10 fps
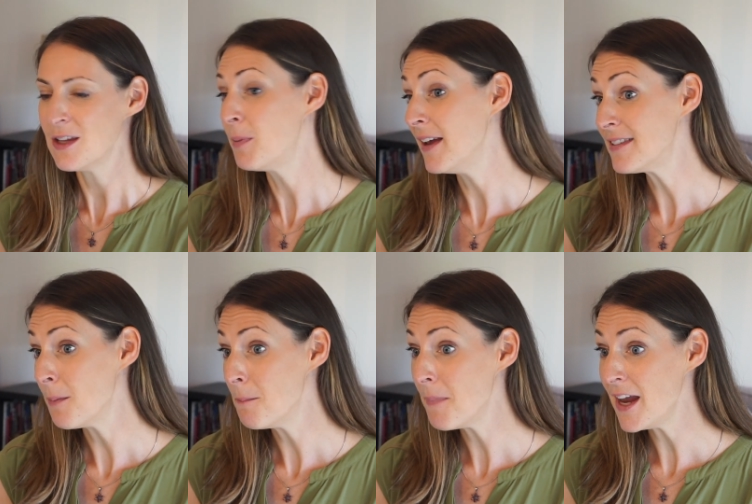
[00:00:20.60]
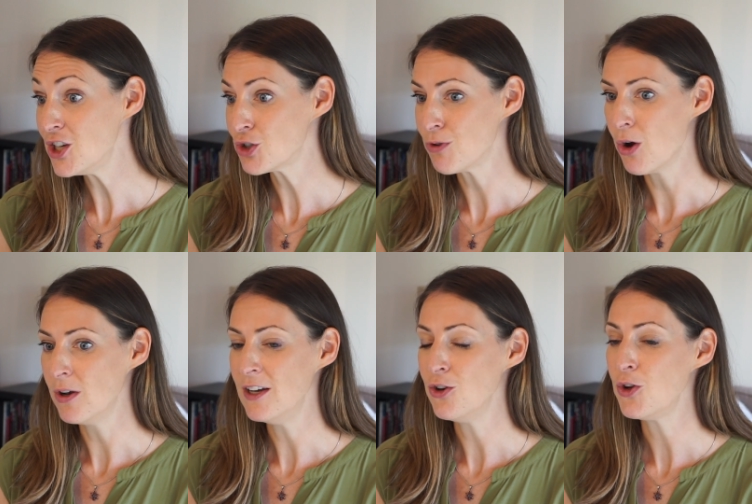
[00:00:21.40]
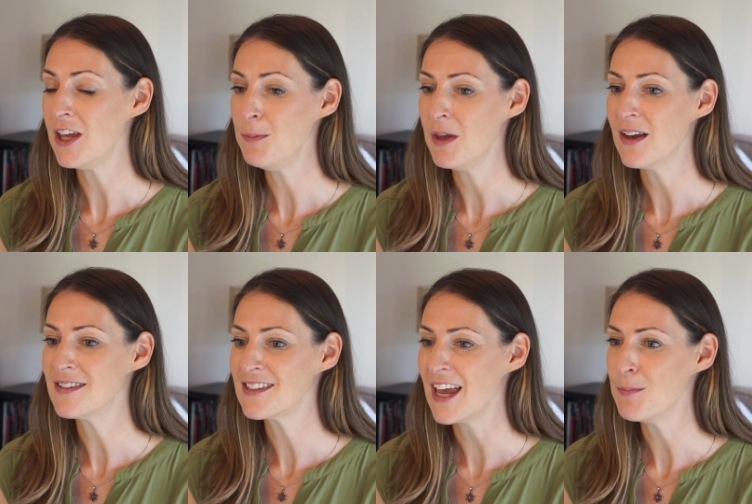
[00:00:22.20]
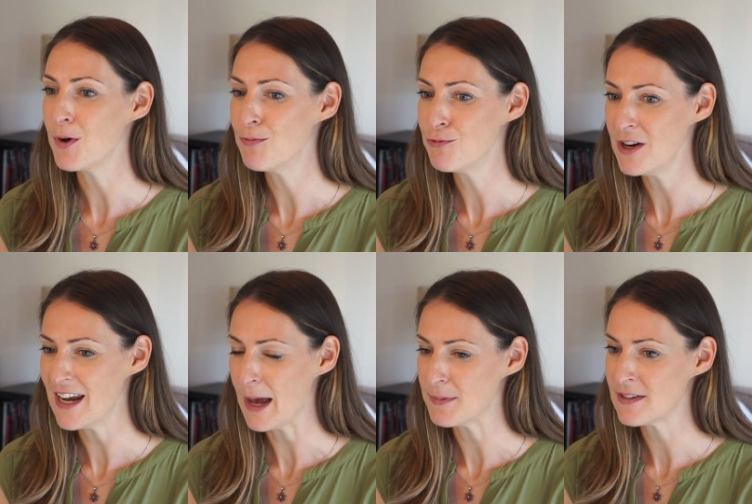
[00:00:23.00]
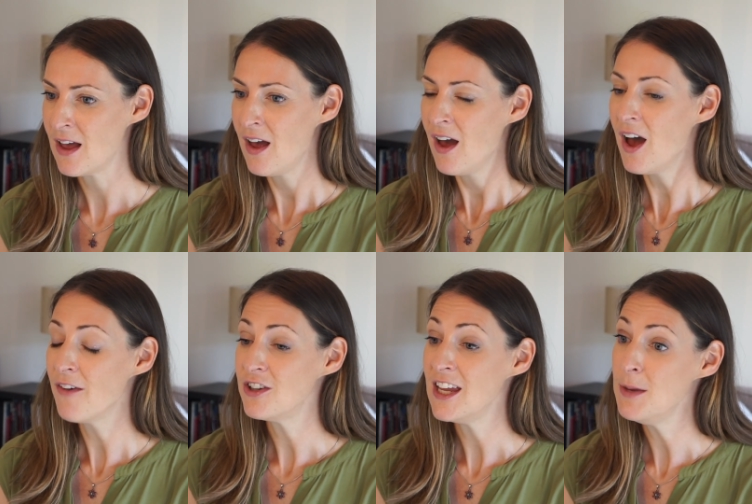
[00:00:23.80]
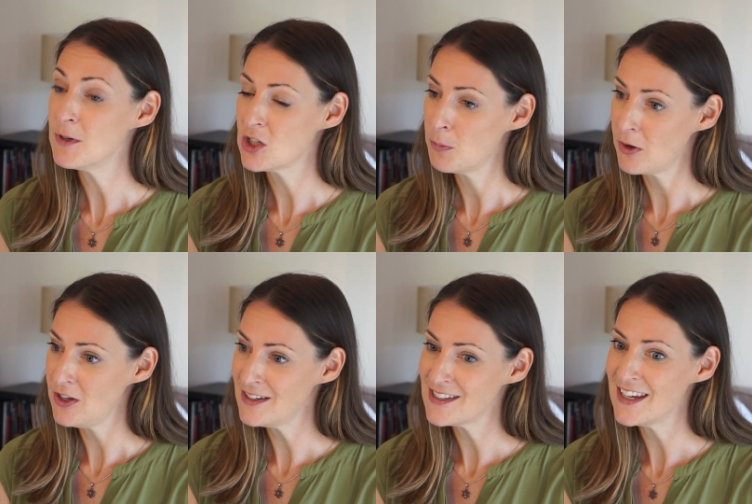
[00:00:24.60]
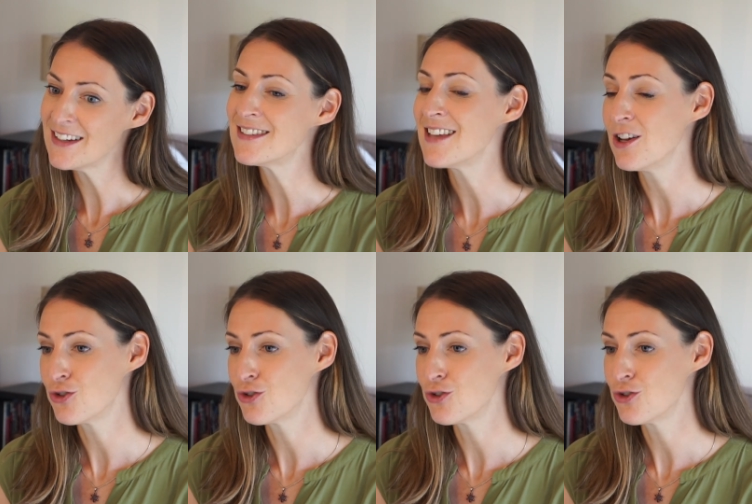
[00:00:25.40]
that plays a major role in leukemia escape and relapse after hematopoietic cell